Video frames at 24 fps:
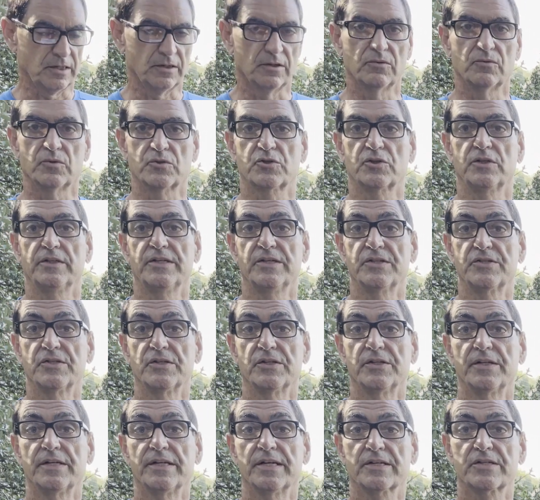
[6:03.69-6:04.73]
which leads in
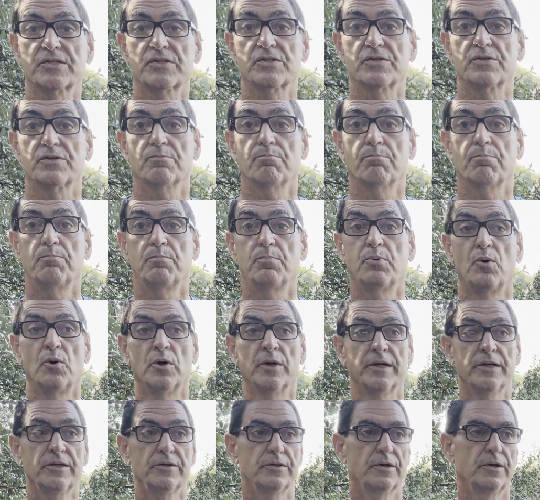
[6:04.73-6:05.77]
the next
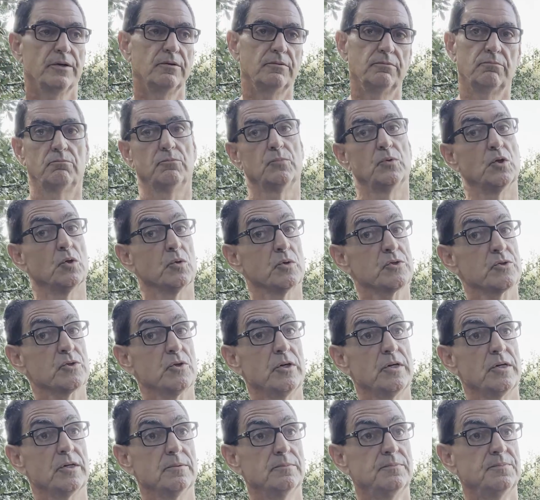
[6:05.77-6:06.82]
point: no
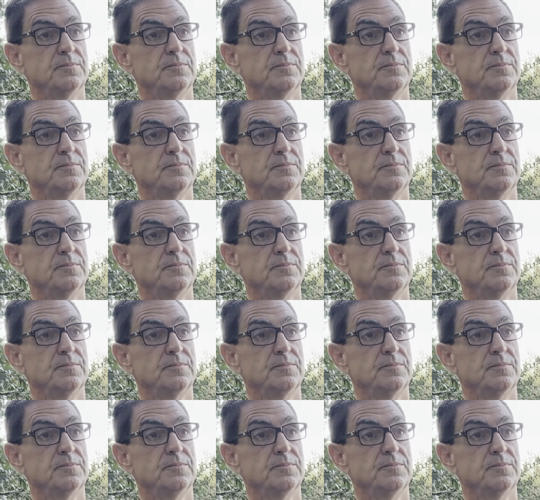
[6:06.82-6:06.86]
soil.